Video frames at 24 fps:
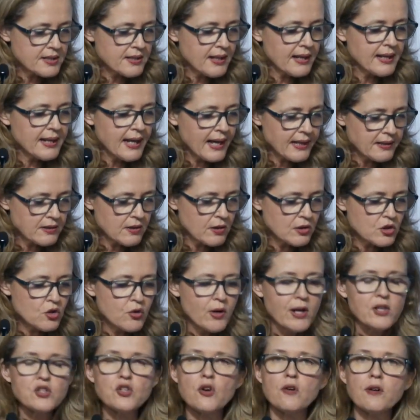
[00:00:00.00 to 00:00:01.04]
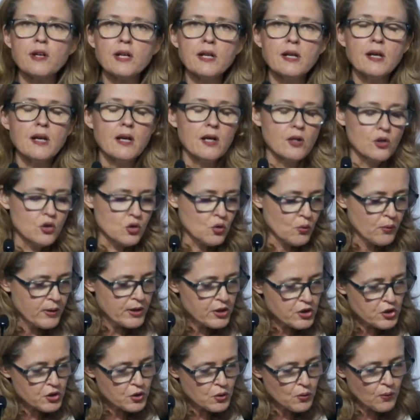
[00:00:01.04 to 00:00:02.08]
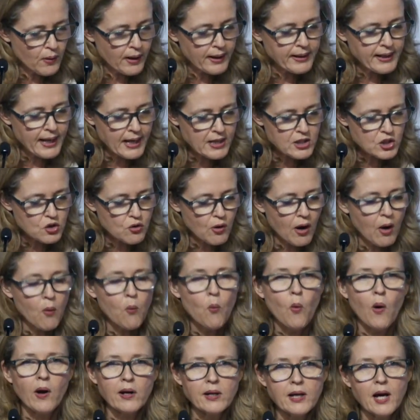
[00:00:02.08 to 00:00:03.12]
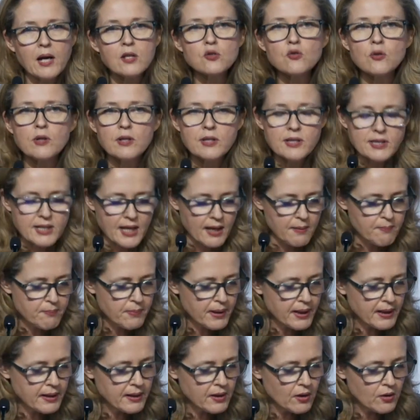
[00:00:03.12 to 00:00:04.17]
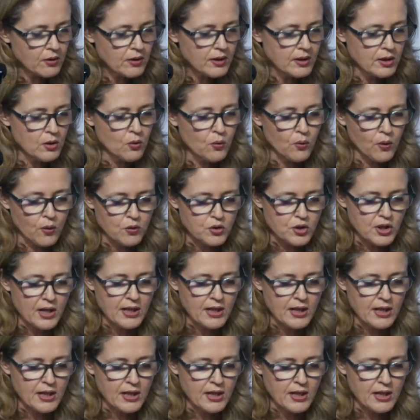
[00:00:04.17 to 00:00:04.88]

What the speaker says: they led the Treasury to issue an extra 110 billion euros